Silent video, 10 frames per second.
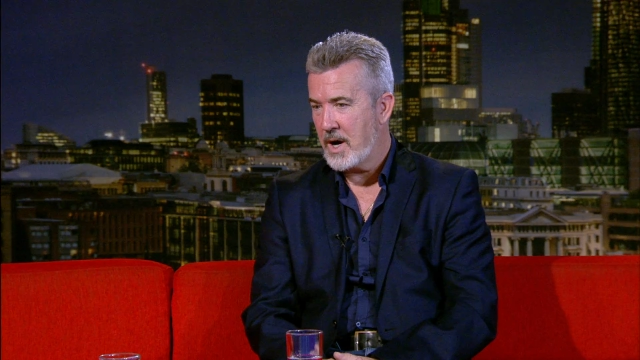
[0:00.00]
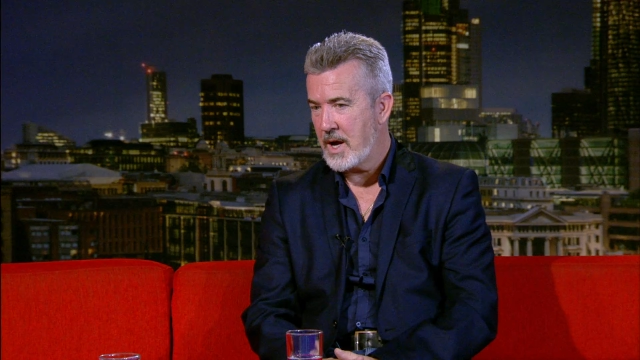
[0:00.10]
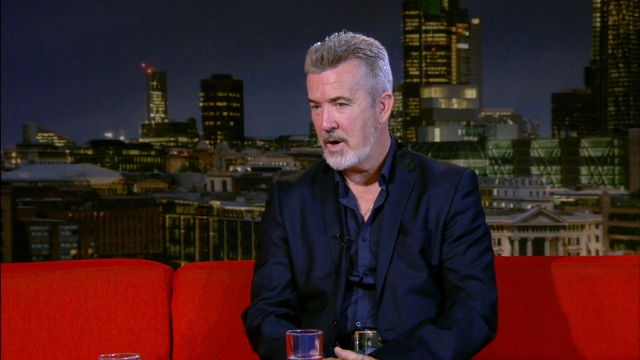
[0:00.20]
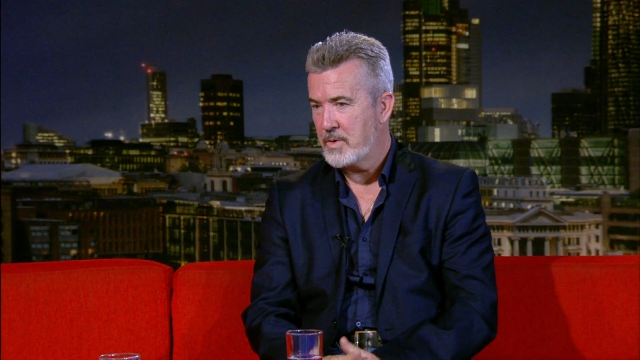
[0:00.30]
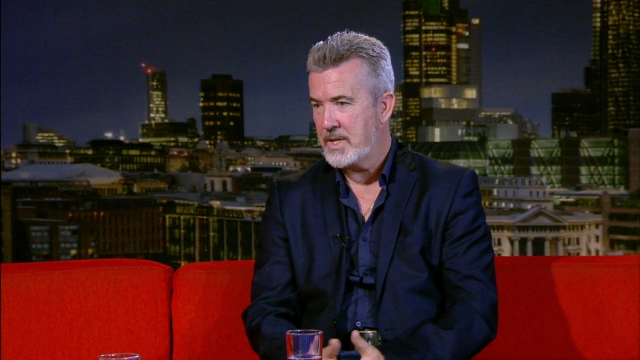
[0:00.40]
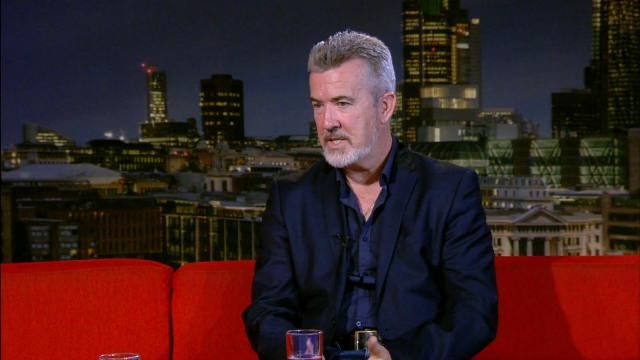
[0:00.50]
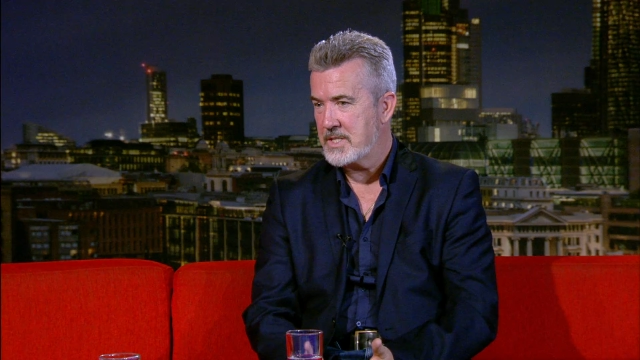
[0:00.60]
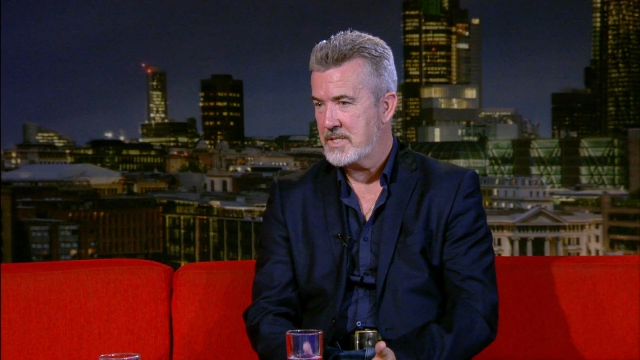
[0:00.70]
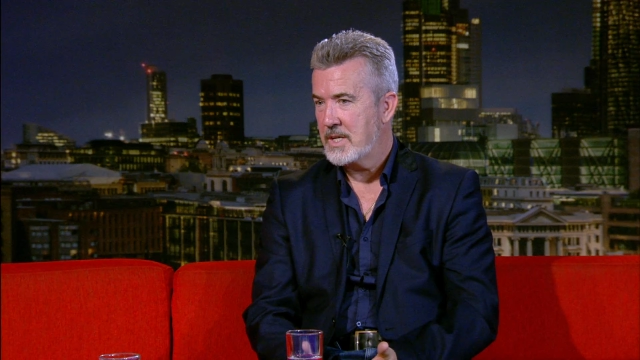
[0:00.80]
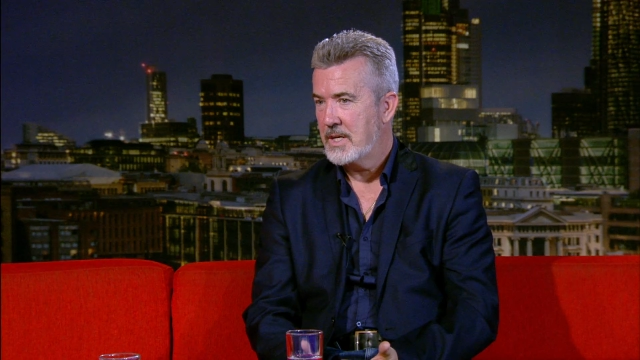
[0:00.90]
hold
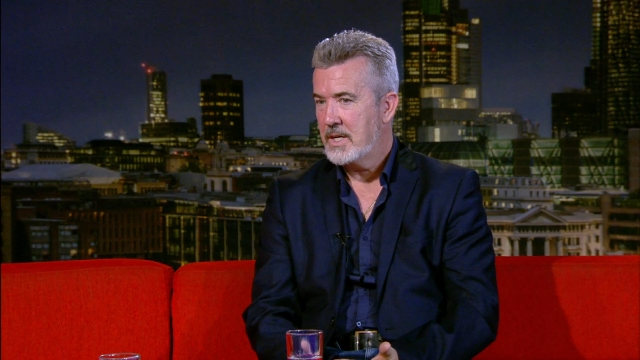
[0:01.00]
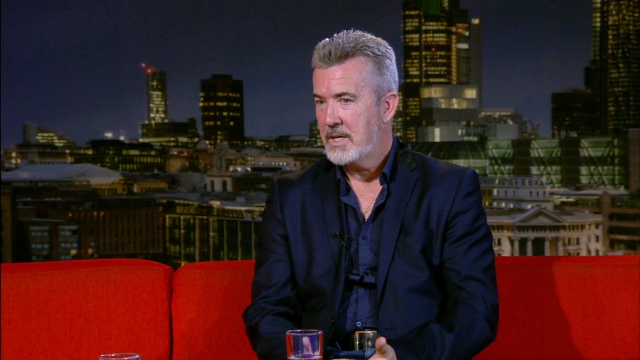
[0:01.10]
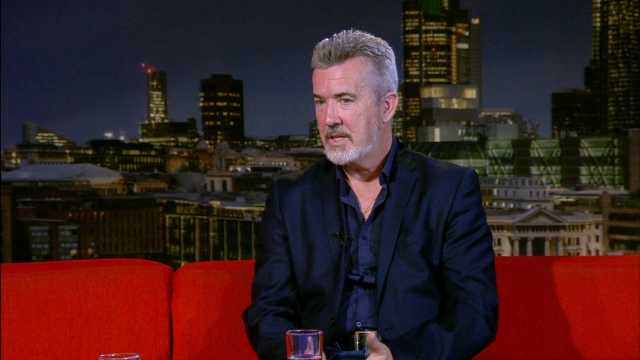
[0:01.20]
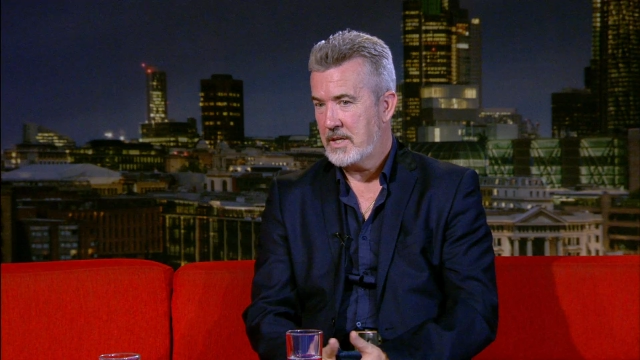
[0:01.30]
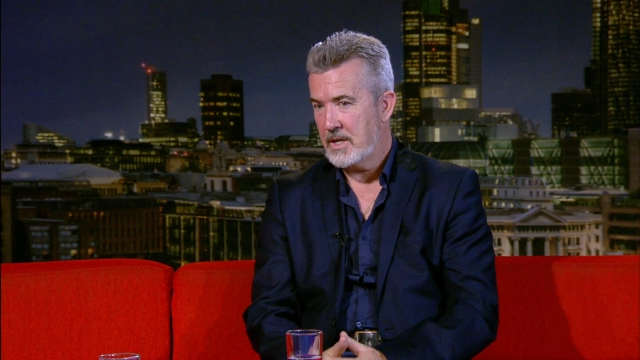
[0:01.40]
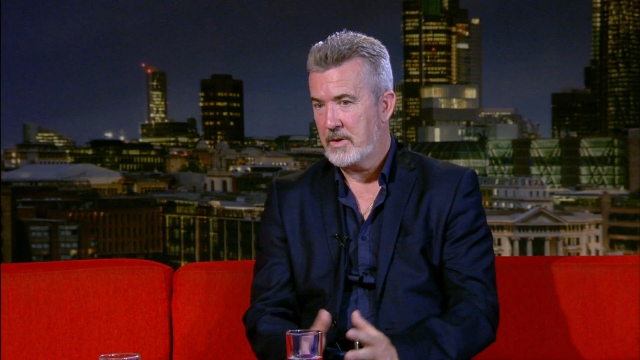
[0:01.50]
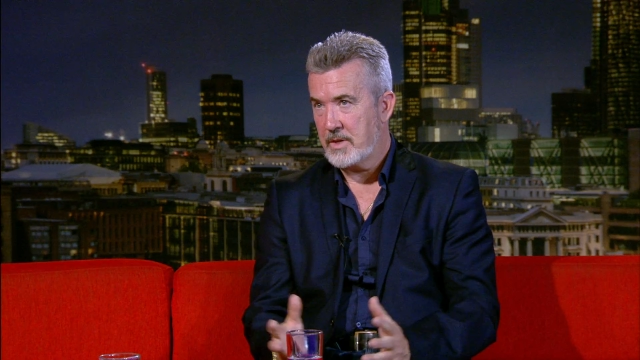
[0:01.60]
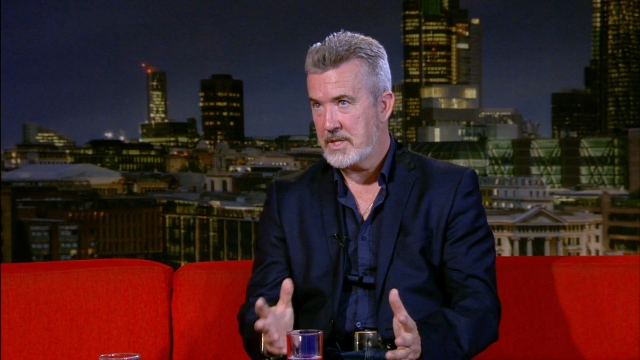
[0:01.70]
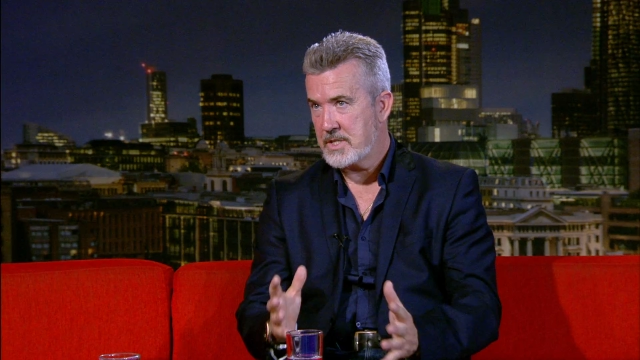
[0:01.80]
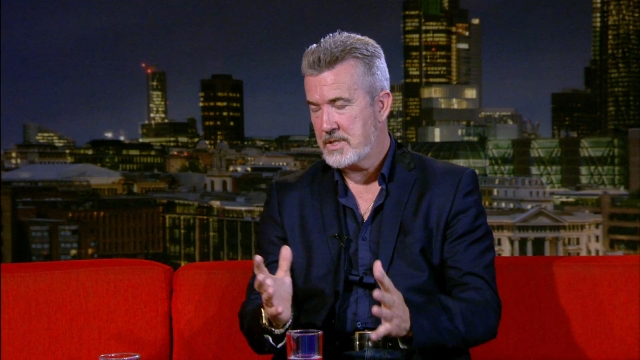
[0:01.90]
this, you know,
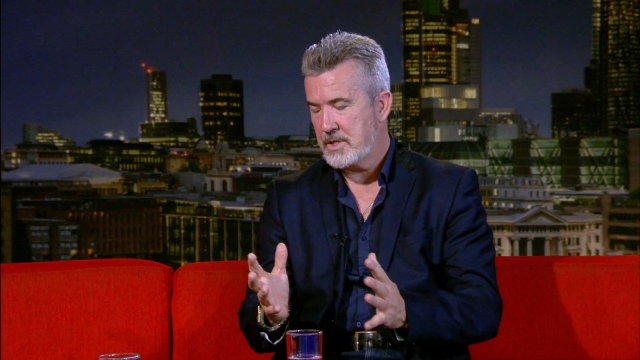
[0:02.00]
this